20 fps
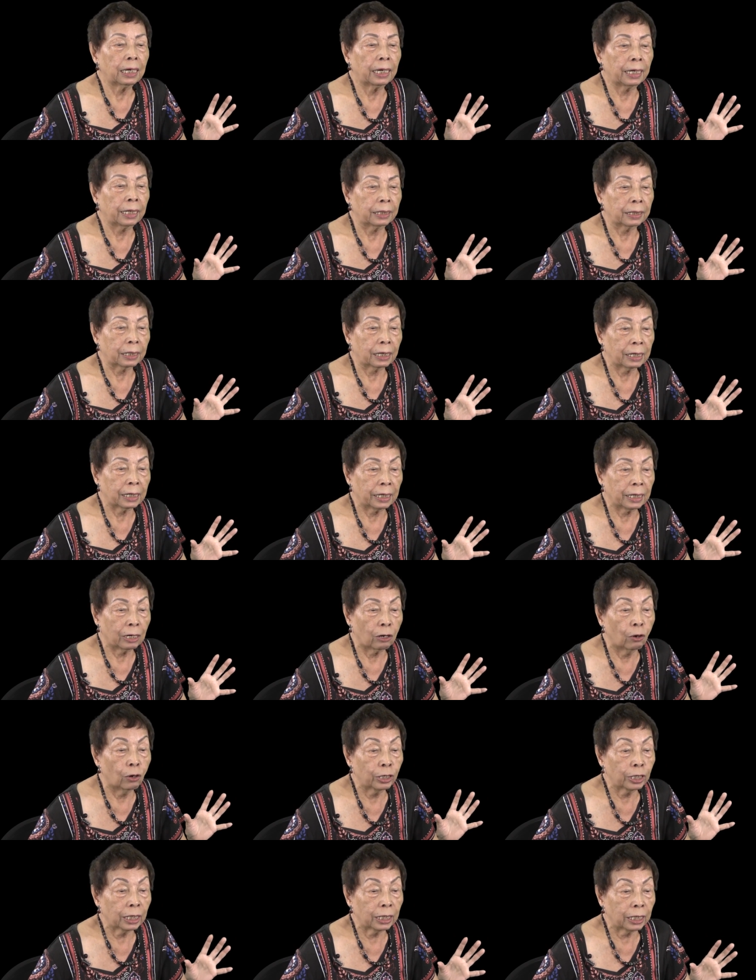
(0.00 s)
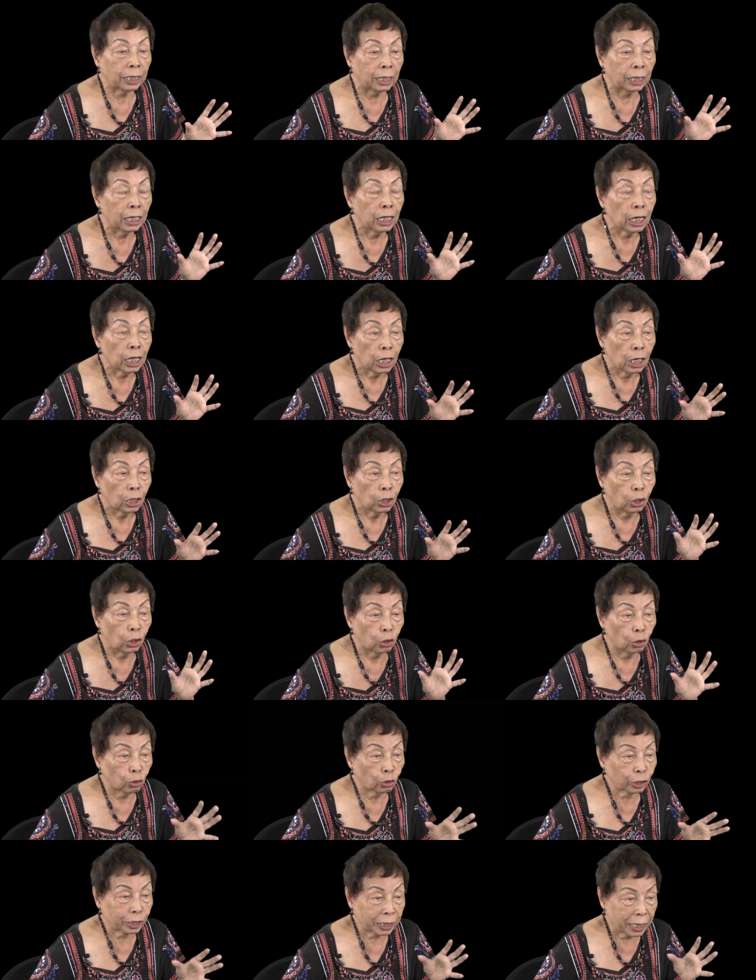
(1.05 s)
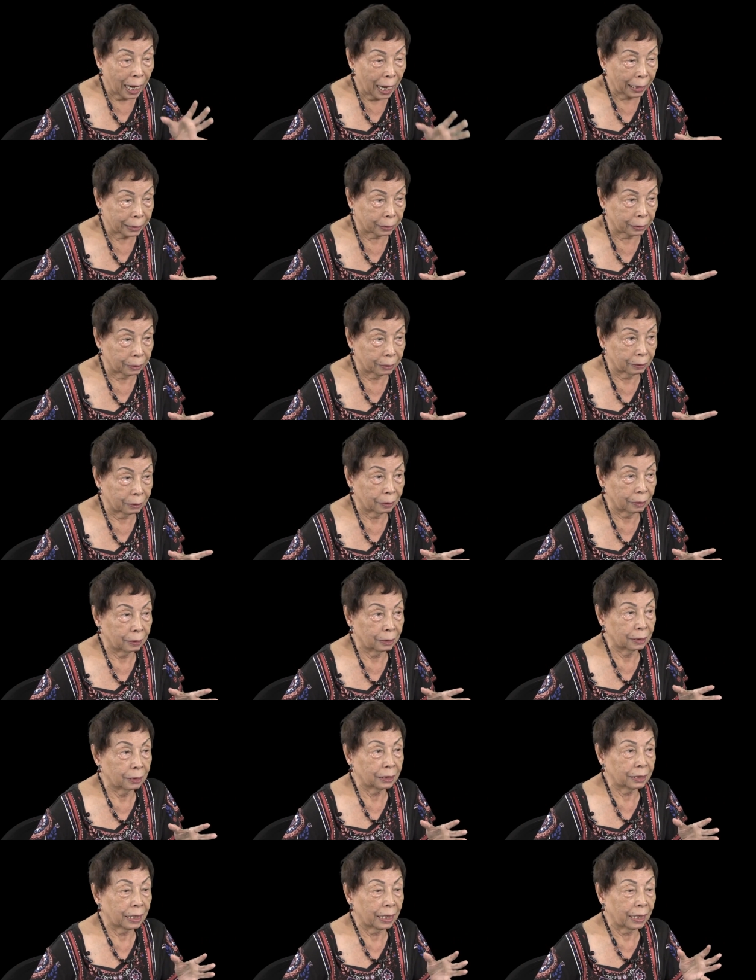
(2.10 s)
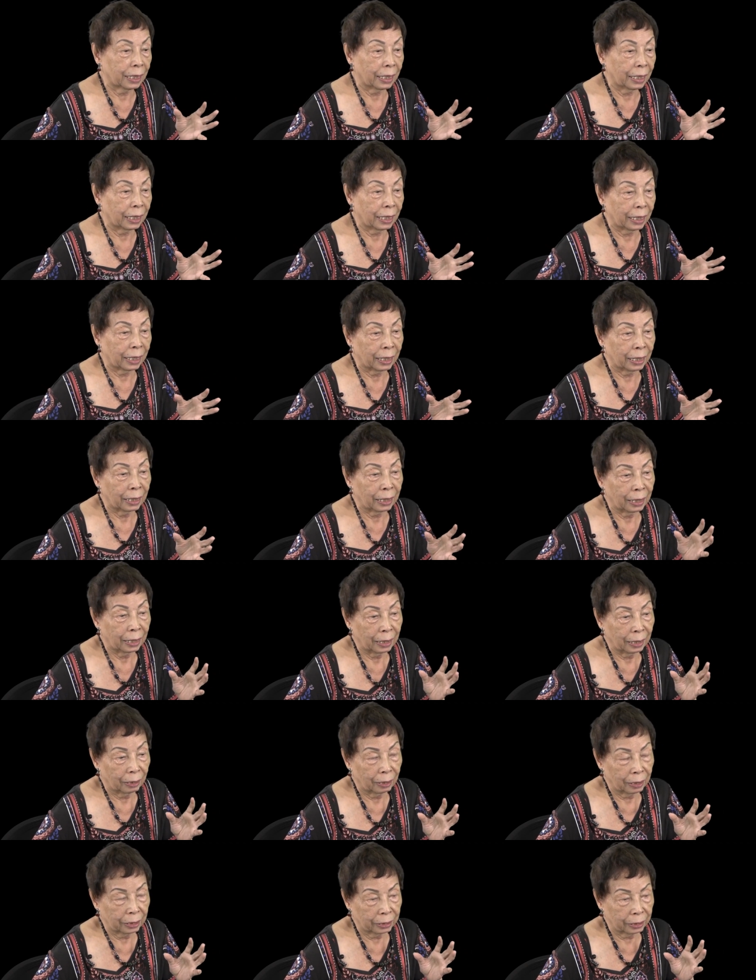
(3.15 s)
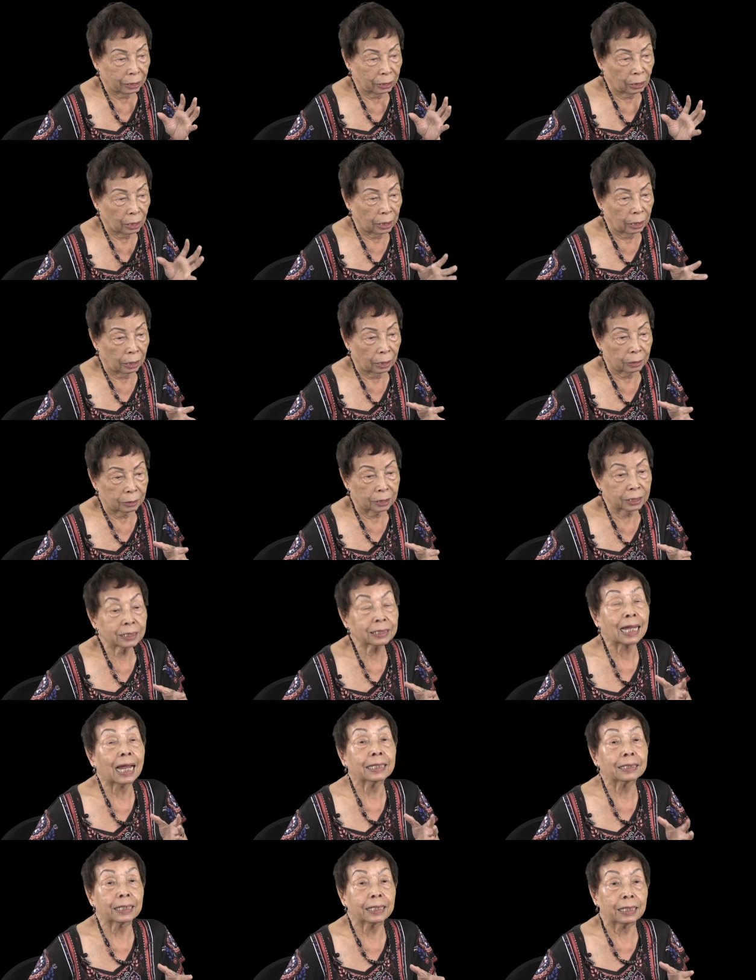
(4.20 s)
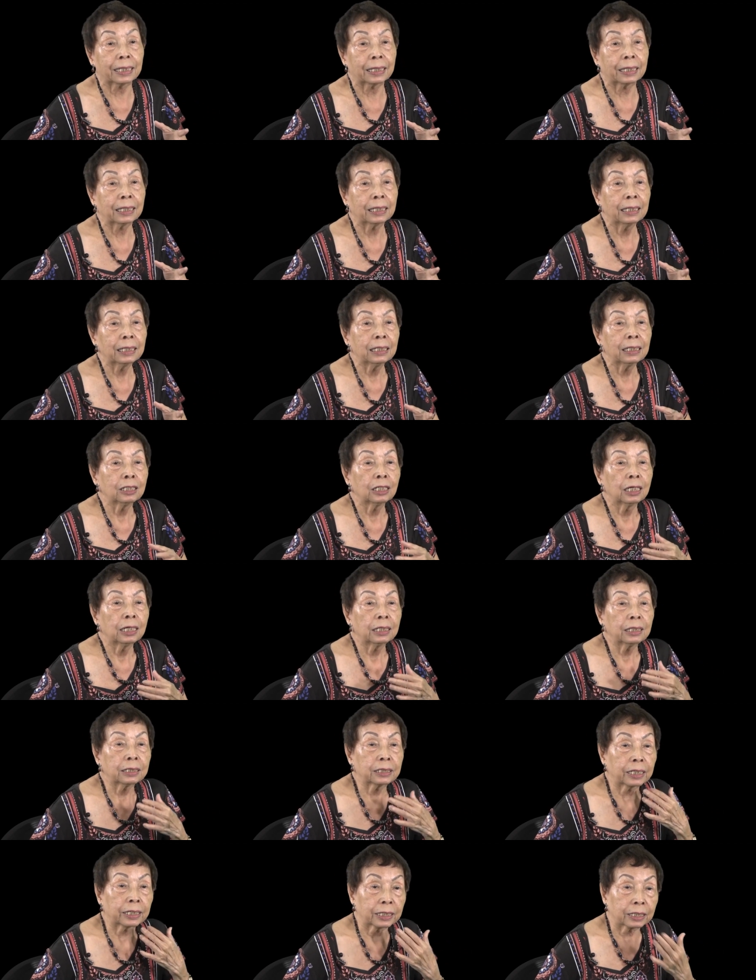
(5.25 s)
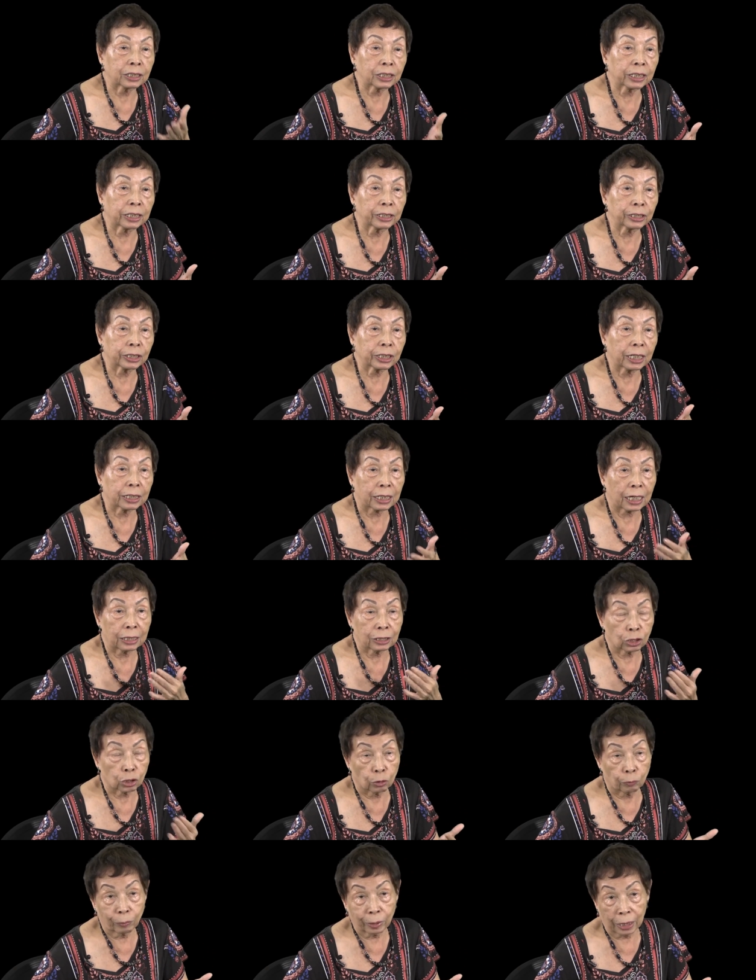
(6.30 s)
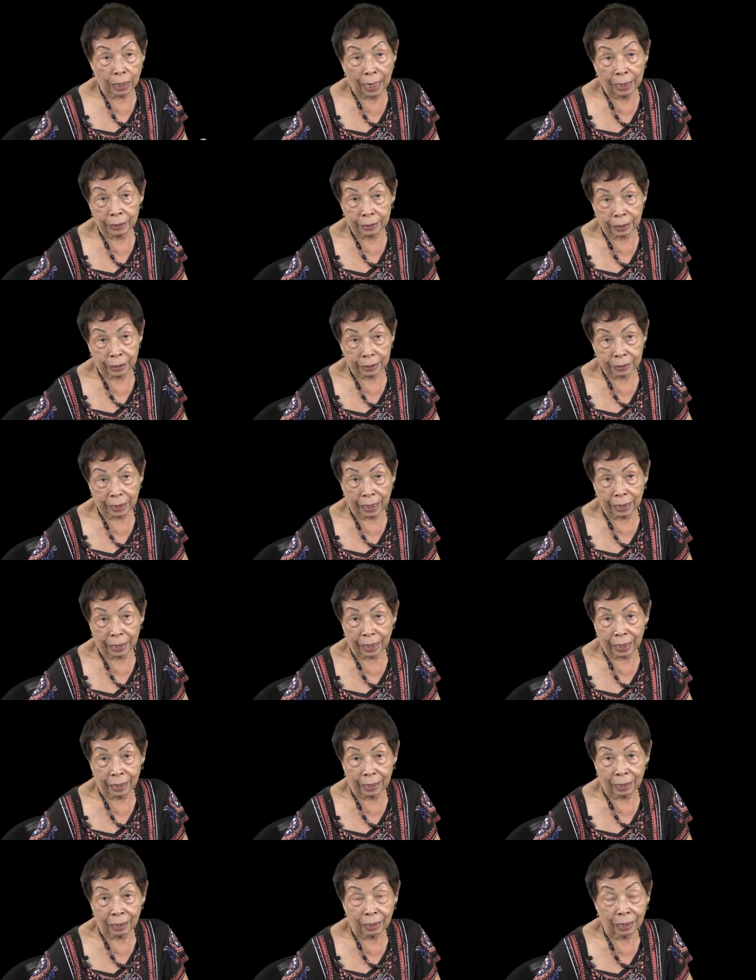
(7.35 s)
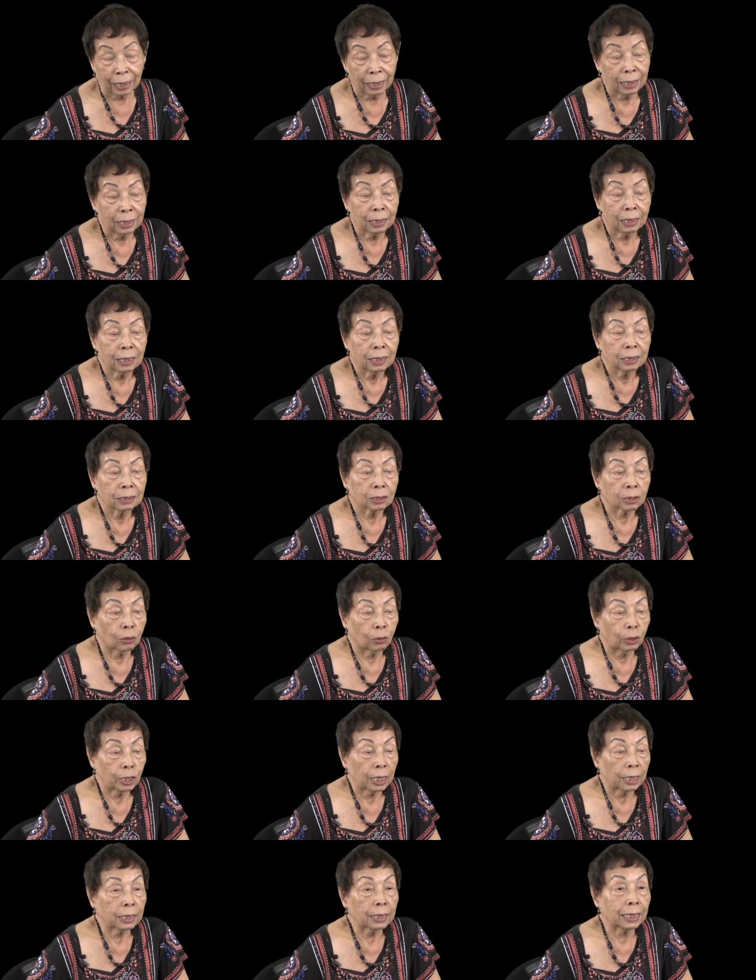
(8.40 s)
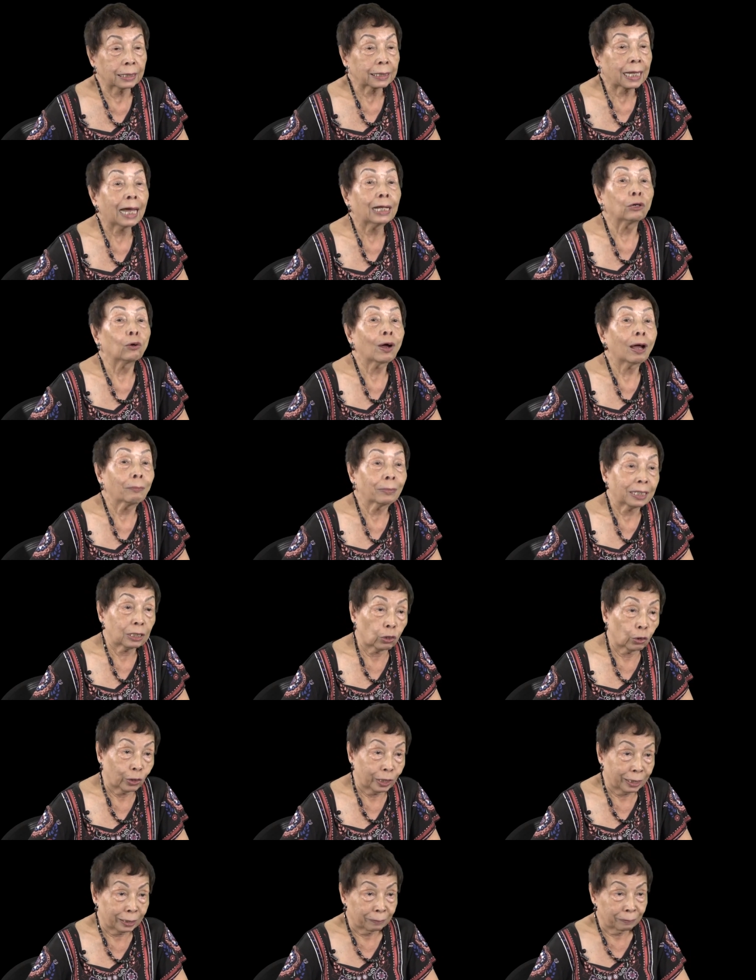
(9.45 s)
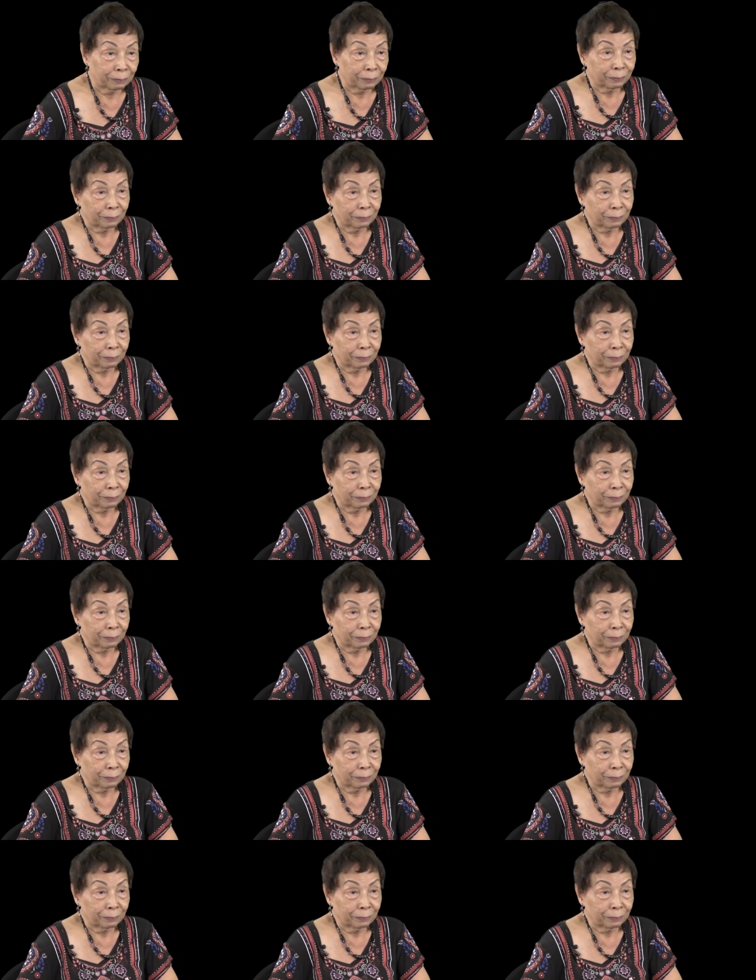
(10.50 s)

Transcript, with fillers: And he only looked at the study, the research that has to be undertaken. So natalo kami doon.